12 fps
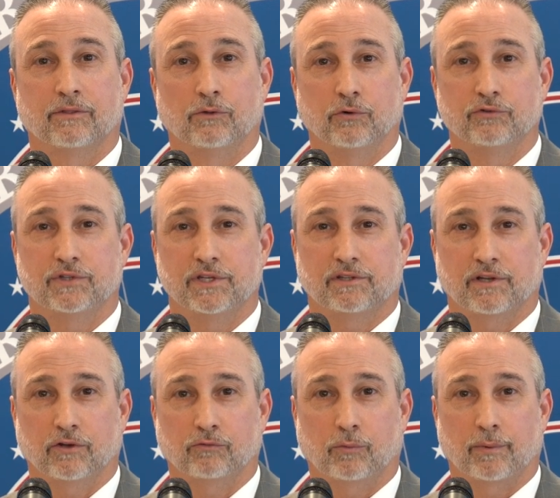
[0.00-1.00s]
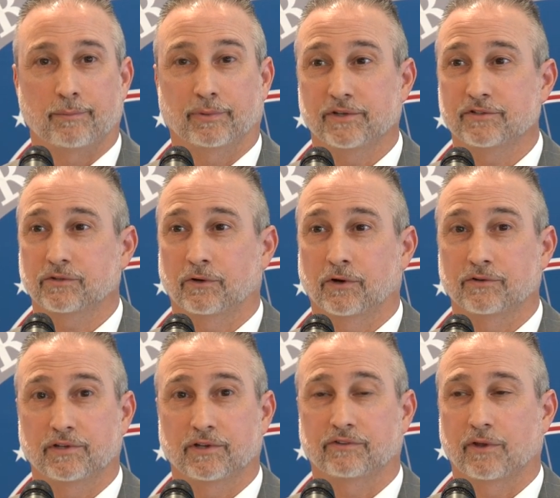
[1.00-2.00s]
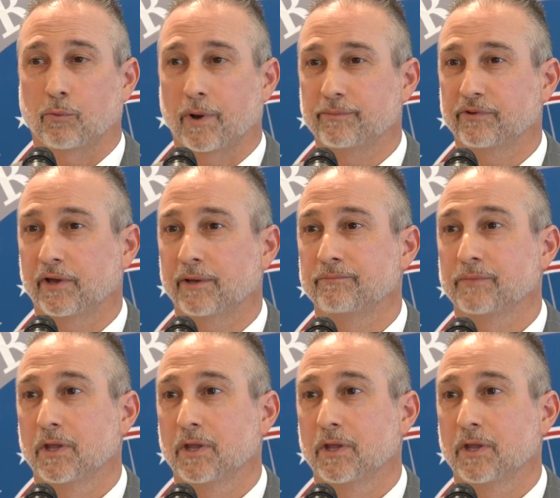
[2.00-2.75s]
those details will be placed on our TSA website